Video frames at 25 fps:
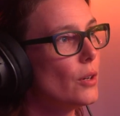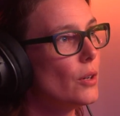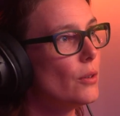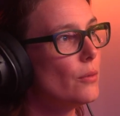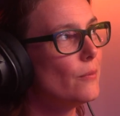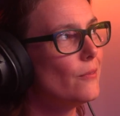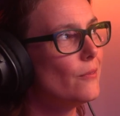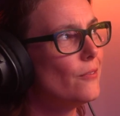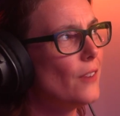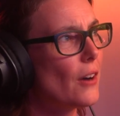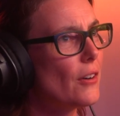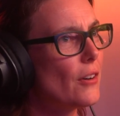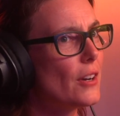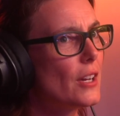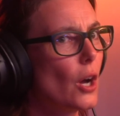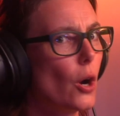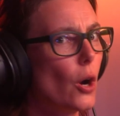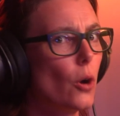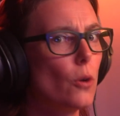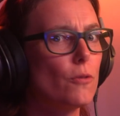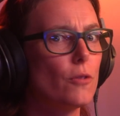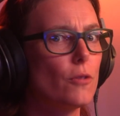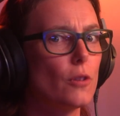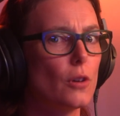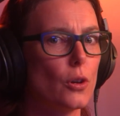very
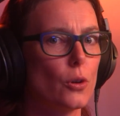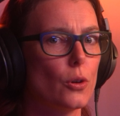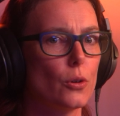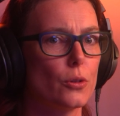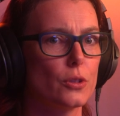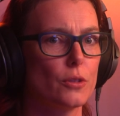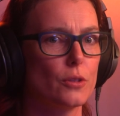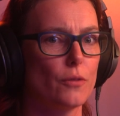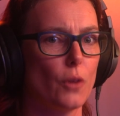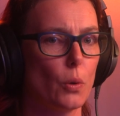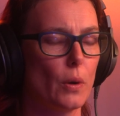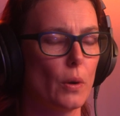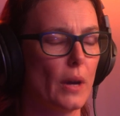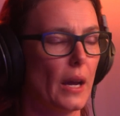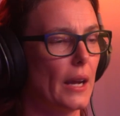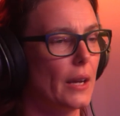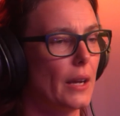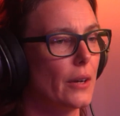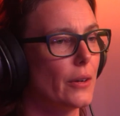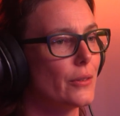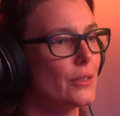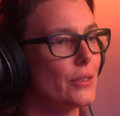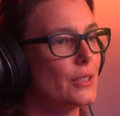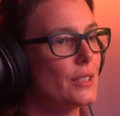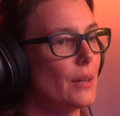overlooked
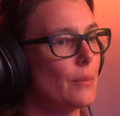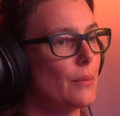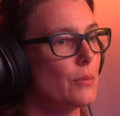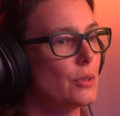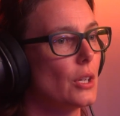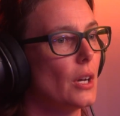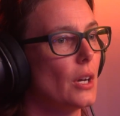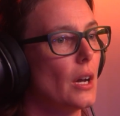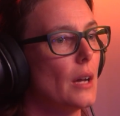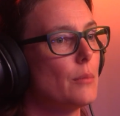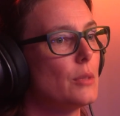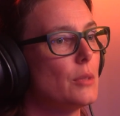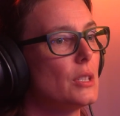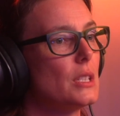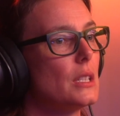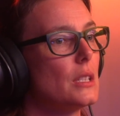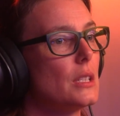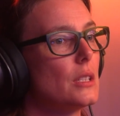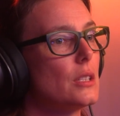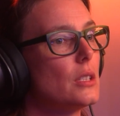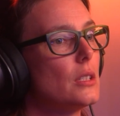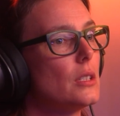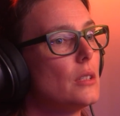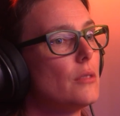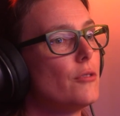volcanoes sometimes that
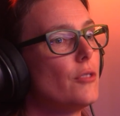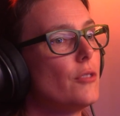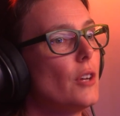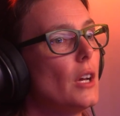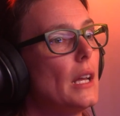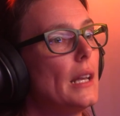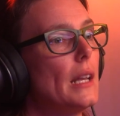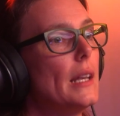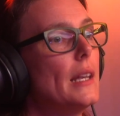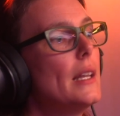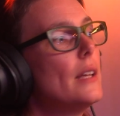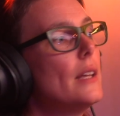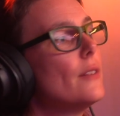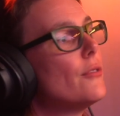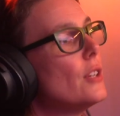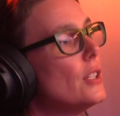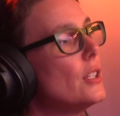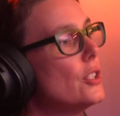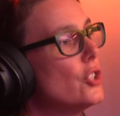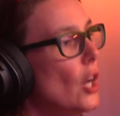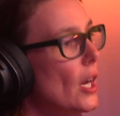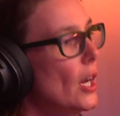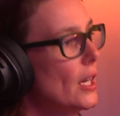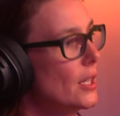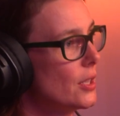sort of live
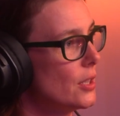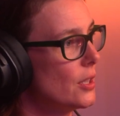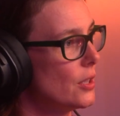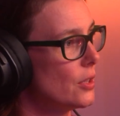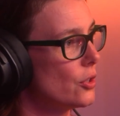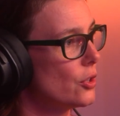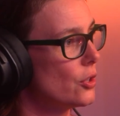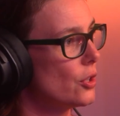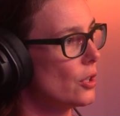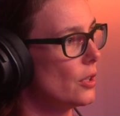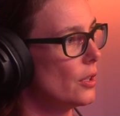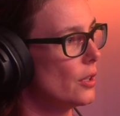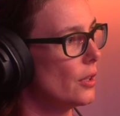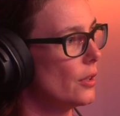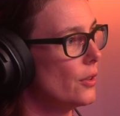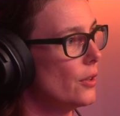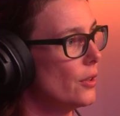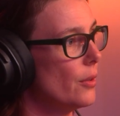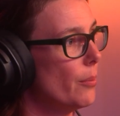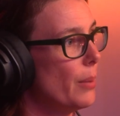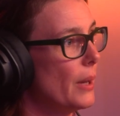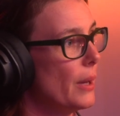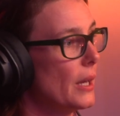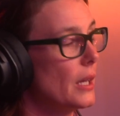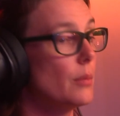adjacent to the
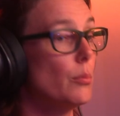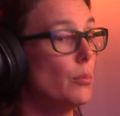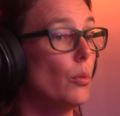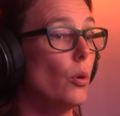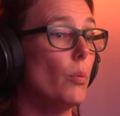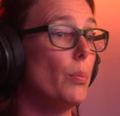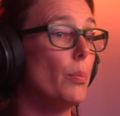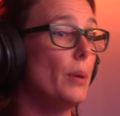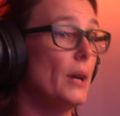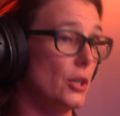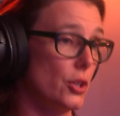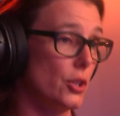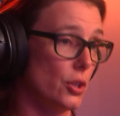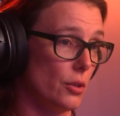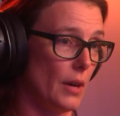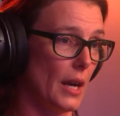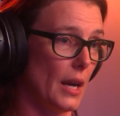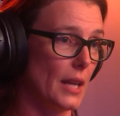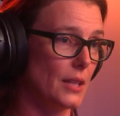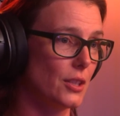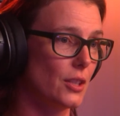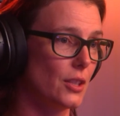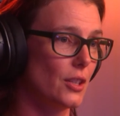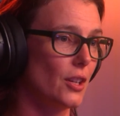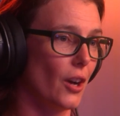big, more
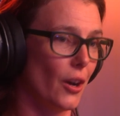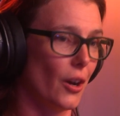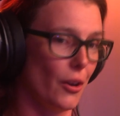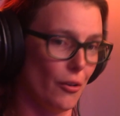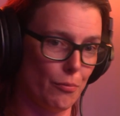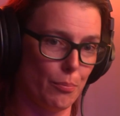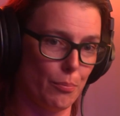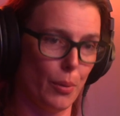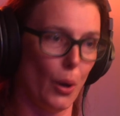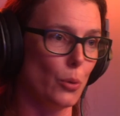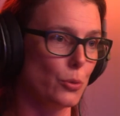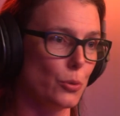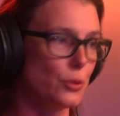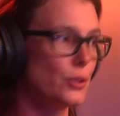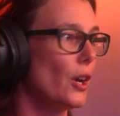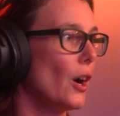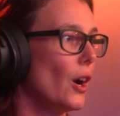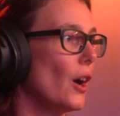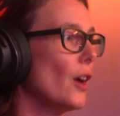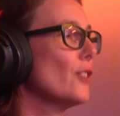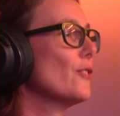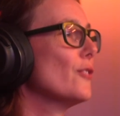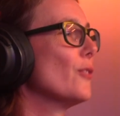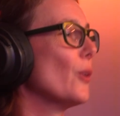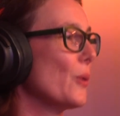picturesque kind of
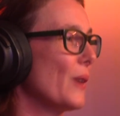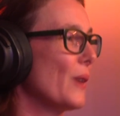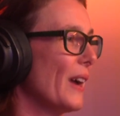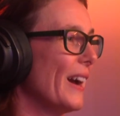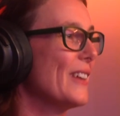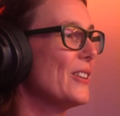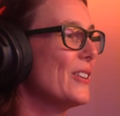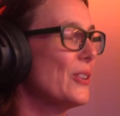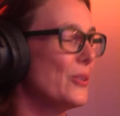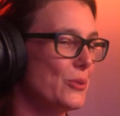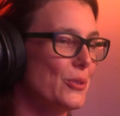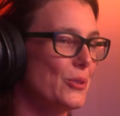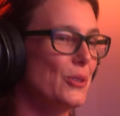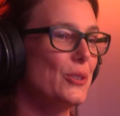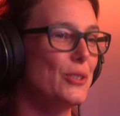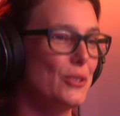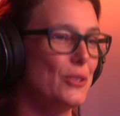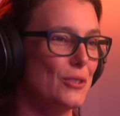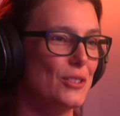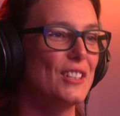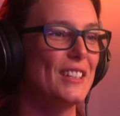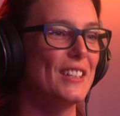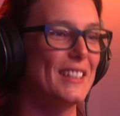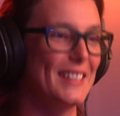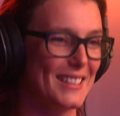postcard volcanoes that you
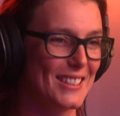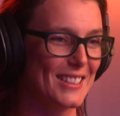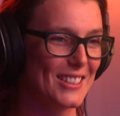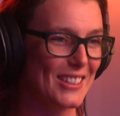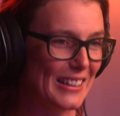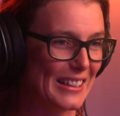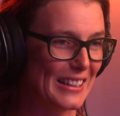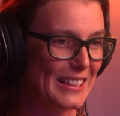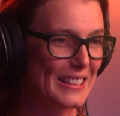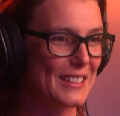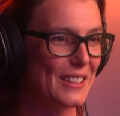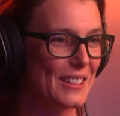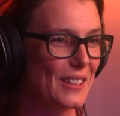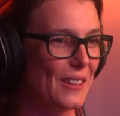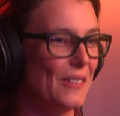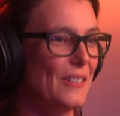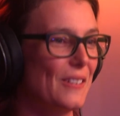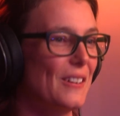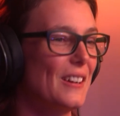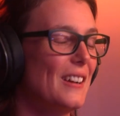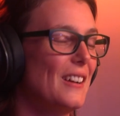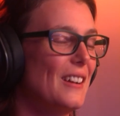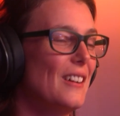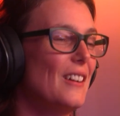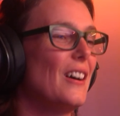see in Chile. So
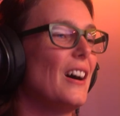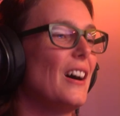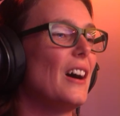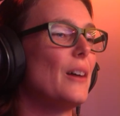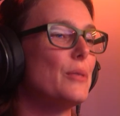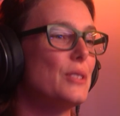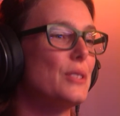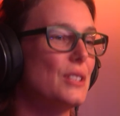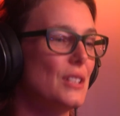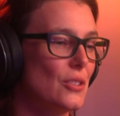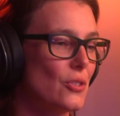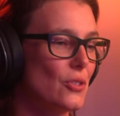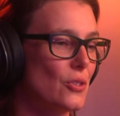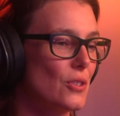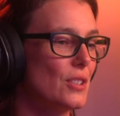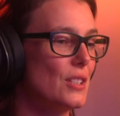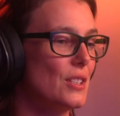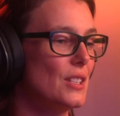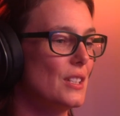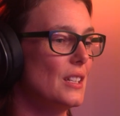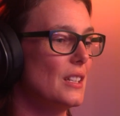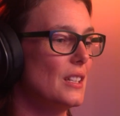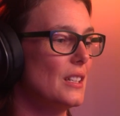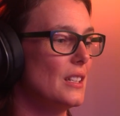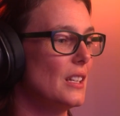I was
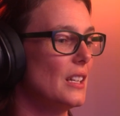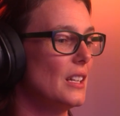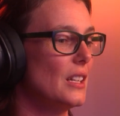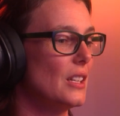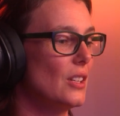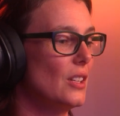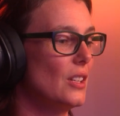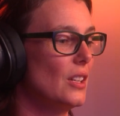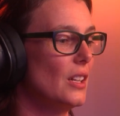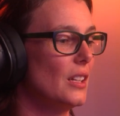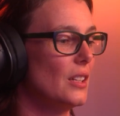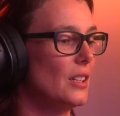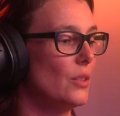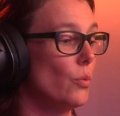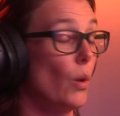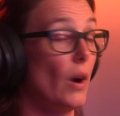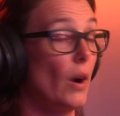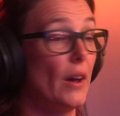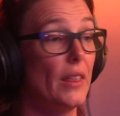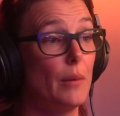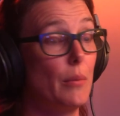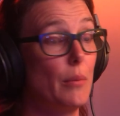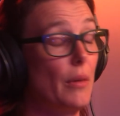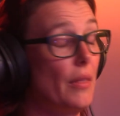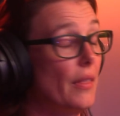interested in why they were